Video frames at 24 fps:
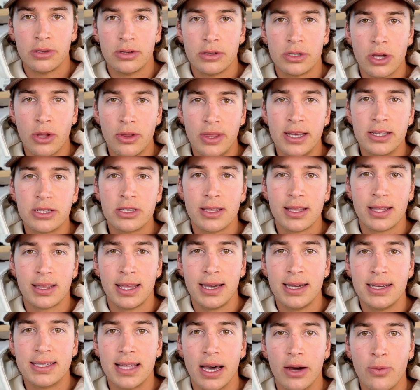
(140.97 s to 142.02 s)
So these are the
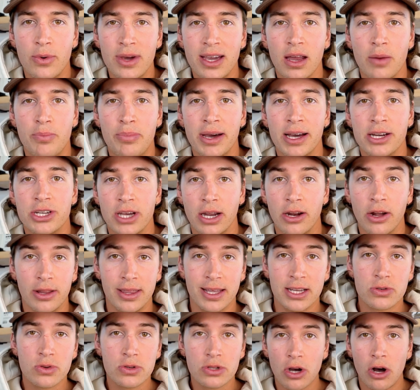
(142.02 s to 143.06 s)
things that we could pitch. And
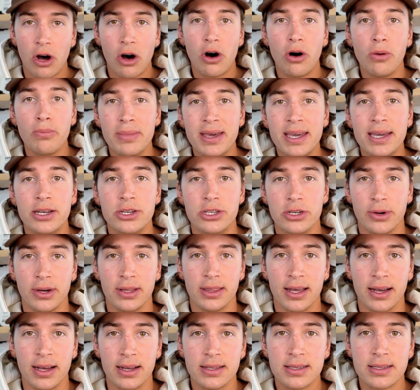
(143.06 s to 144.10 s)
this was all me doing
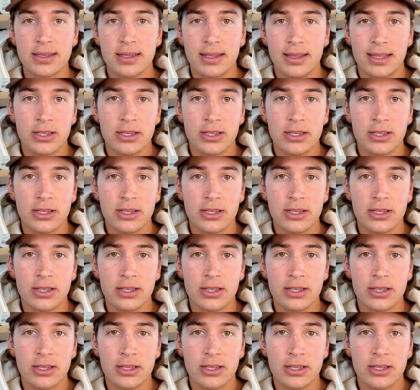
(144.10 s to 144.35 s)
this.